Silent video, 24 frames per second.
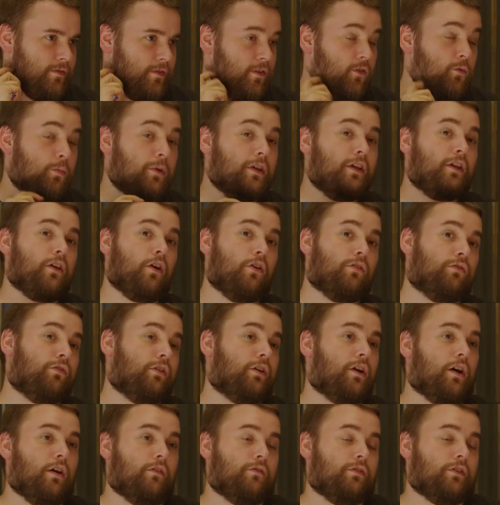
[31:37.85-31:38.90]
He's being
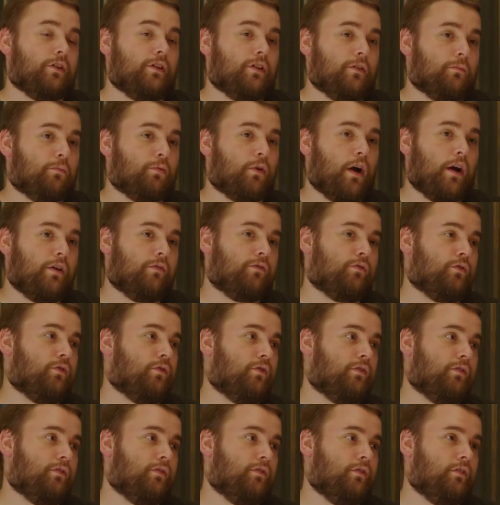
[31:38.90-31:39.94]
overconfident and
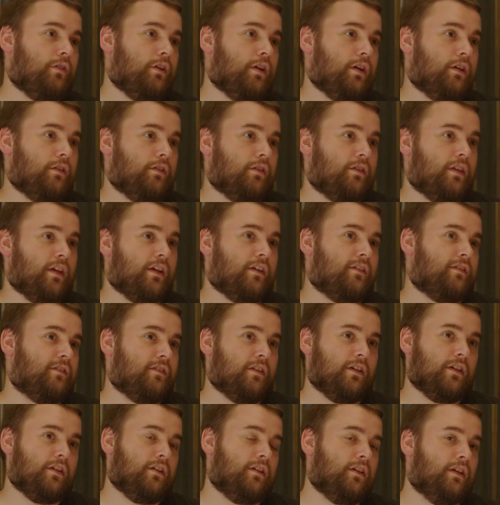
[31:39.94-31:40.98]
prideful and thinks
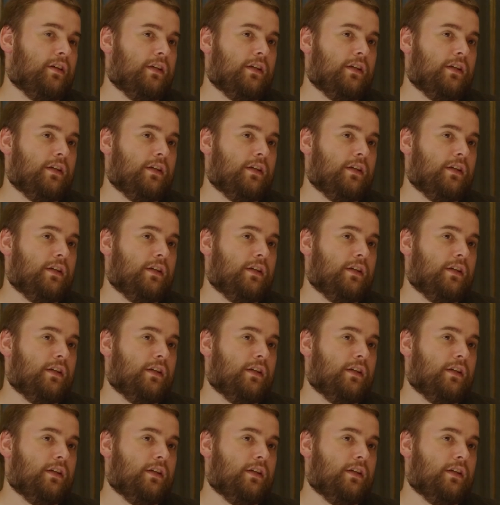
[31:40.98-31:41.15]
that,